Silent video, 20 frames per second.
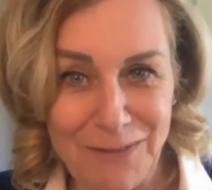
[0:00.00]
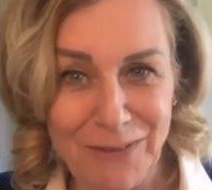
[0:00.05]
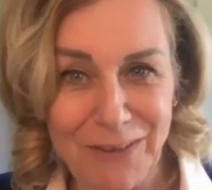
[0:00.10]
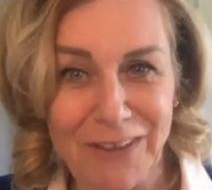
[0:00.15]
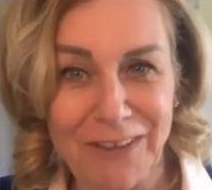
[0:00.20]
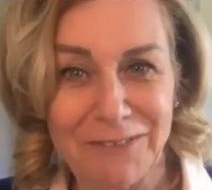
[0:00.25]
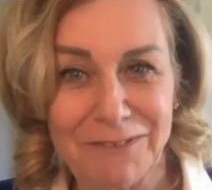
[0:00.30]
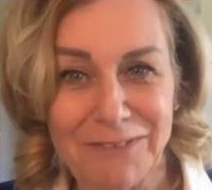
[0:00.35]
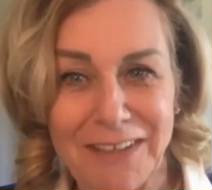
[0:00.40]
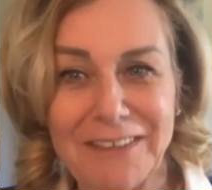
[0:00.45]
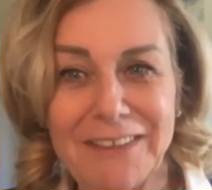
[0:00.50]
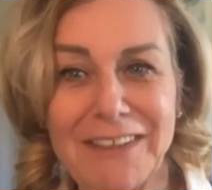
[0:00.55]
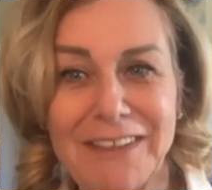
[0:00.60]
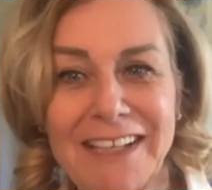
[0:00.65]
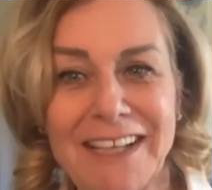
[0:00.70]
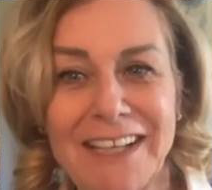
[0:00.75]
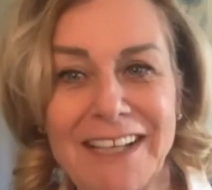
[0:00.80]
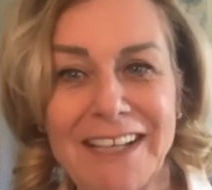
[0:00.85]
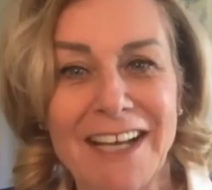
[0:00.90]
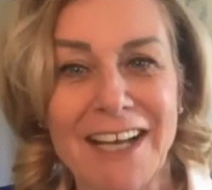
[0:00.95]
We're very
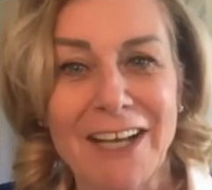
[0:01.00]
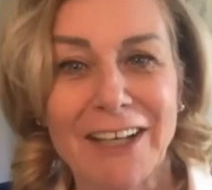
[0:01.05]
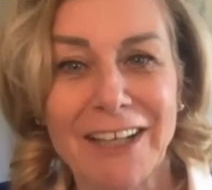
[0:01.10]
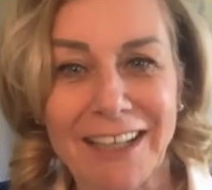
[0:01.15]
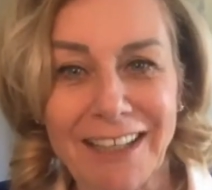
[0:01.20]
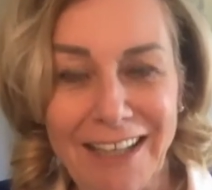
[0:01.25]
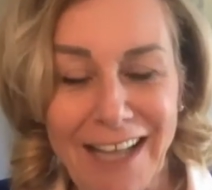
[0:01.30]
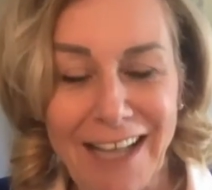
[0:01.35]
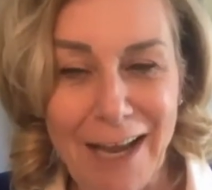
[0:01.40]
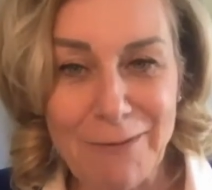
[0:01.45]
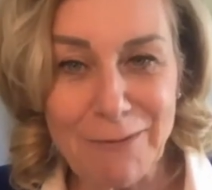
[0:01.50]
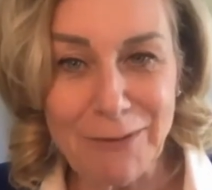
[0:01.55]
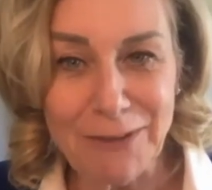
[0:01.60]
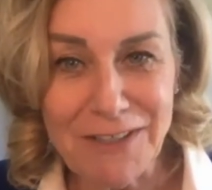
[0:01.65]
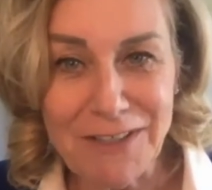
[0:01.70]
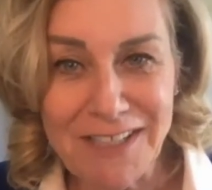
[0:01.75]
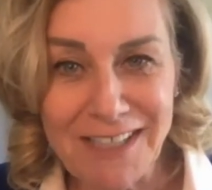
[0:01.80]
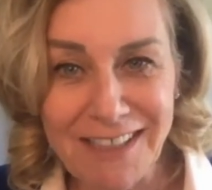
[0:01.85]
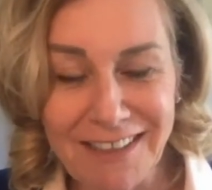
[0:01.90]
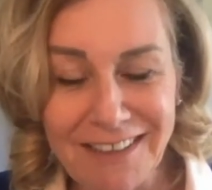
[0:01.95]

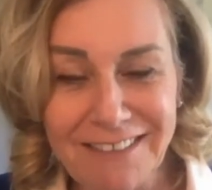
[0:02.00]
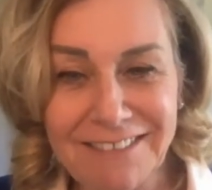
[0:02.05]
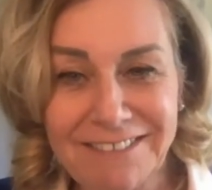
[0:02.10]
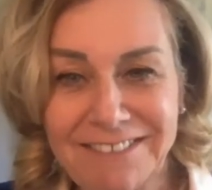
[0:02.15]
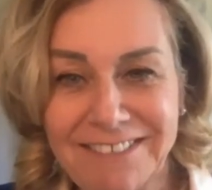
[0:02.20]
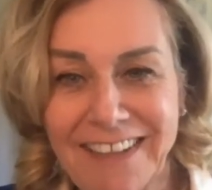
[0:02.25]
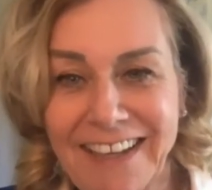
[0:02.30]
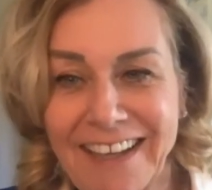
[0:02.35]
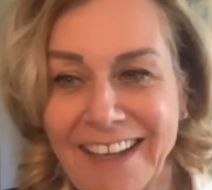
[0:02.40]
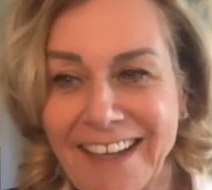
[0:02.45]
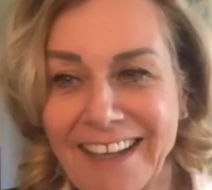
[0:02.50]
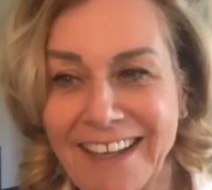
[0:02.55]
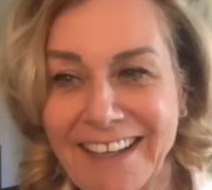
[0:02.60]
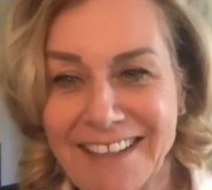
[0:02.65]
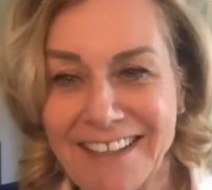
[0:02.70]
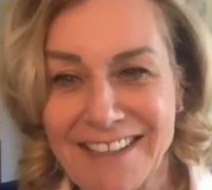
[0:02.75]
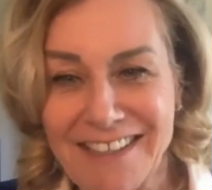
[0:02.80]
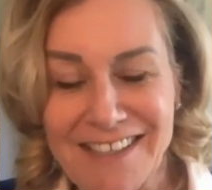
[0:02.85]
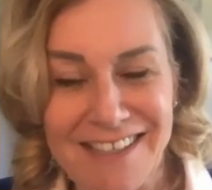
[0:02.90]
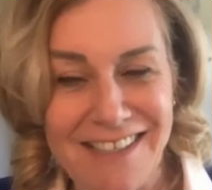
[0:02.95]
collaborative
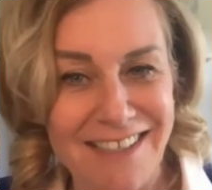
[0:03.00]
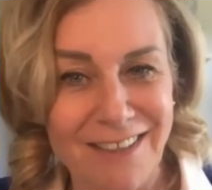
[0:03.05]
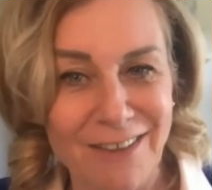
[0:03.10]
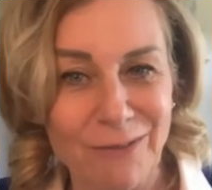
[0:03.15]
and yeah.